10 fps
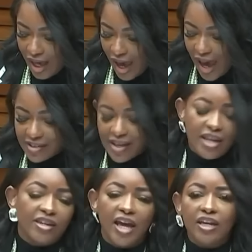has a
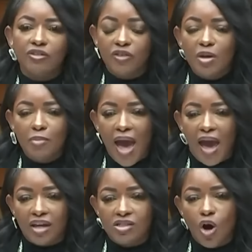negative
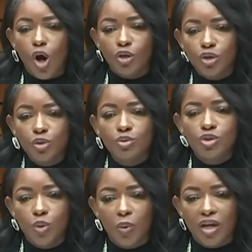impact on you
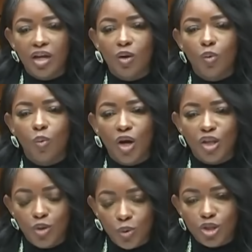doing what
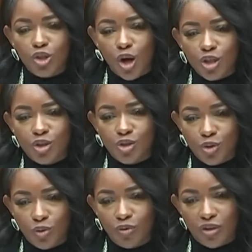you are charged to
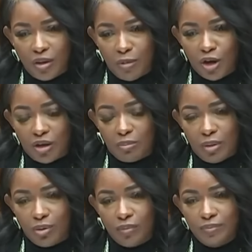do for the American people?